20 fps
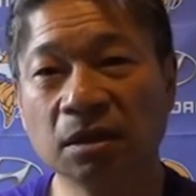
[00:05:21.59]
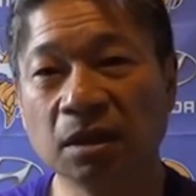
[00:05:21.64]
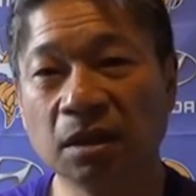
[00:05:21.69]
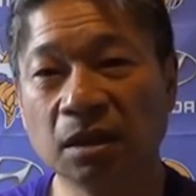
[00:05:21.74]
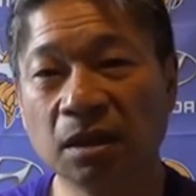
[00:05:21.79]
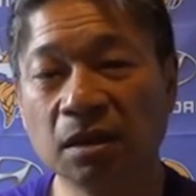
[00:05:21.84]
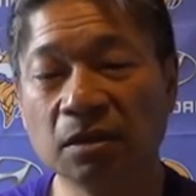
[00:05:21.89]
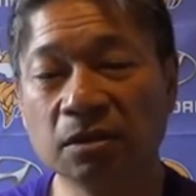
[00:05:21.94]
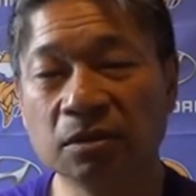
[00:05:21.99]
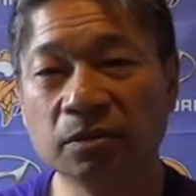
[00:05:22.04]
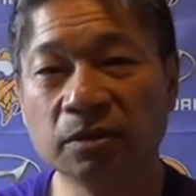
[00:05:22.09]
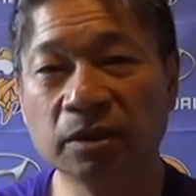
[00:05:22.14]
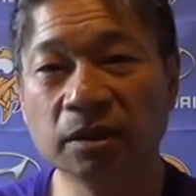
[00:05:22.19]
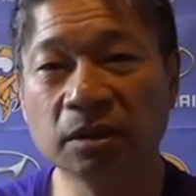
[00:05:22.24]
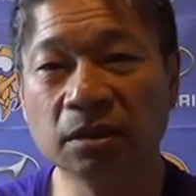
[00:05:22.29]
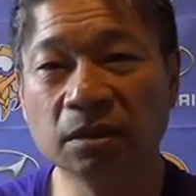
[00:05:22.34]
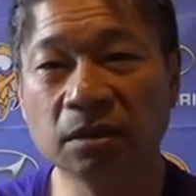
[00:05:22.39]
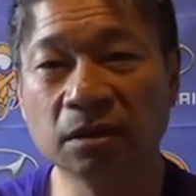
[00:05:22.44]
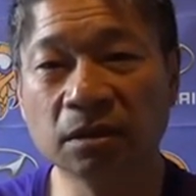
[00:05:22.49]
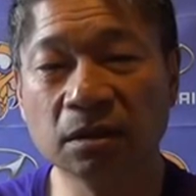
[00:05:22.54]
And as
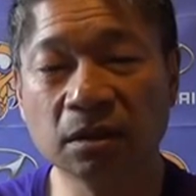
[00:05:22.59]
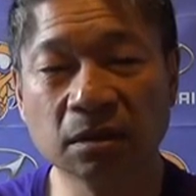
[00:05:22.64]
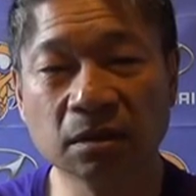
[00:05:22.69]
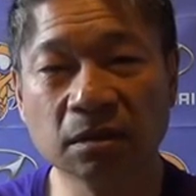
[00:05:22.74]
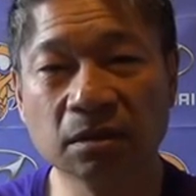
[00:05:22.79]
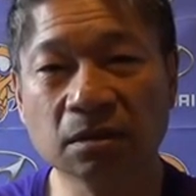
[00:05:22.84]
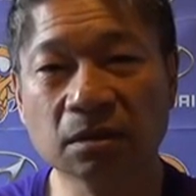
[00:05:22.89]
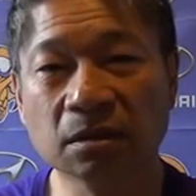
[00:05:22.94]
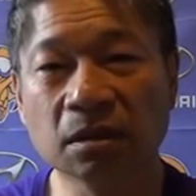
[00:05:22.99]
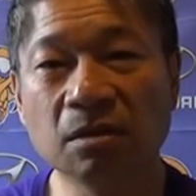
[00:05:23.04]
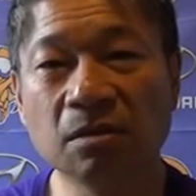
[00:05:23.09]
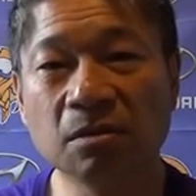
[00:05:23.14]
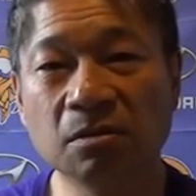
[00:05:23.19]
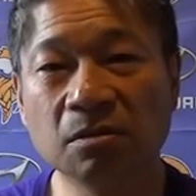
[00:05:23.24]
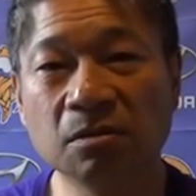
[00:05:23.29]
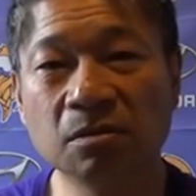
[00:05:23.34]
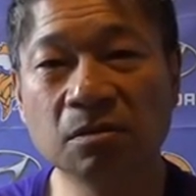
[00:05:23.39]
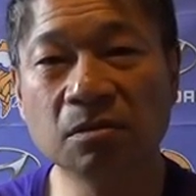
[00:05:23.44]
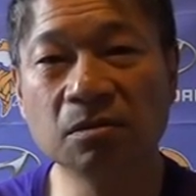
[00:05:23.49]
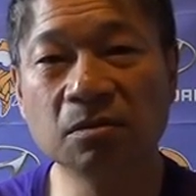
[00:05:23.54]
always,
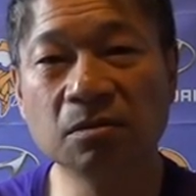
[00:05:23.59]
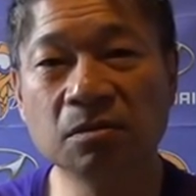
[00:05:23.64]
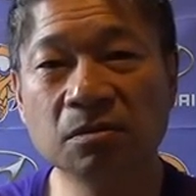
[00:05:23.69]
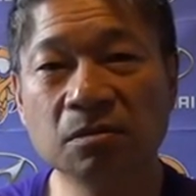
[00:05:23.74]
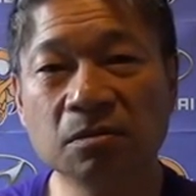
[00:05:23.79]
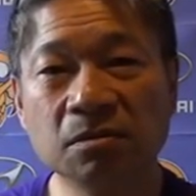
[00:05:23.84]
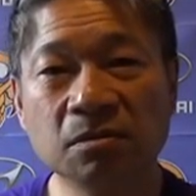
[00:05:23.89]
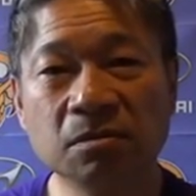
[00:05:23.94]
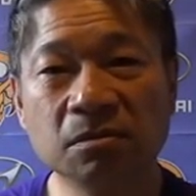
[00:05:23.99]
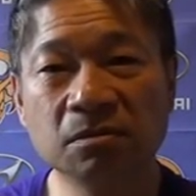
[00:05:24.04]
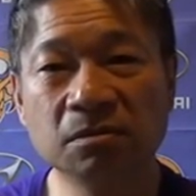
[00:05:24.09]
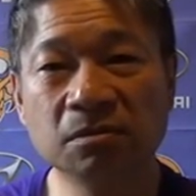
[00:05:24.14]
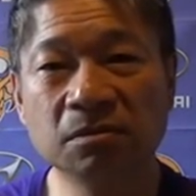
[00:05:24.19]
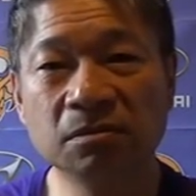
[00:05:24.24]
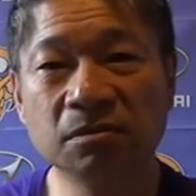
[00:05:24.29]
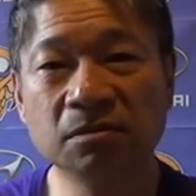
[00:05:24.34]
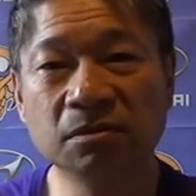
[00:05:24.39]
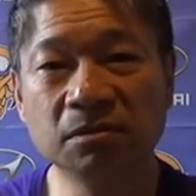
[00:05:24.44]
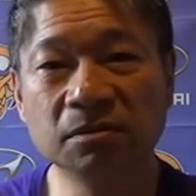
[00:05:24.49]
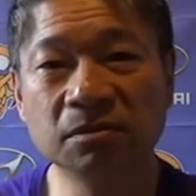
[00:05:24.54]

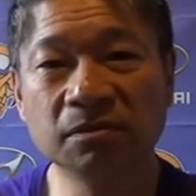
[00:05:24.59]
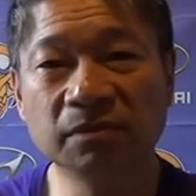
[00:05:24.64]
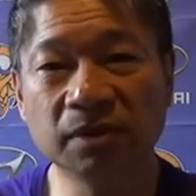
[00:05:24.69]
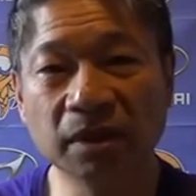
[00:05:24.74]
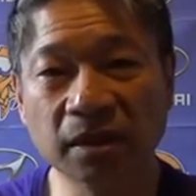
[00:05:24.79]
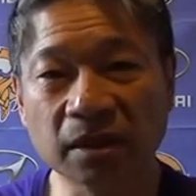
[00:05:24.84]
Skol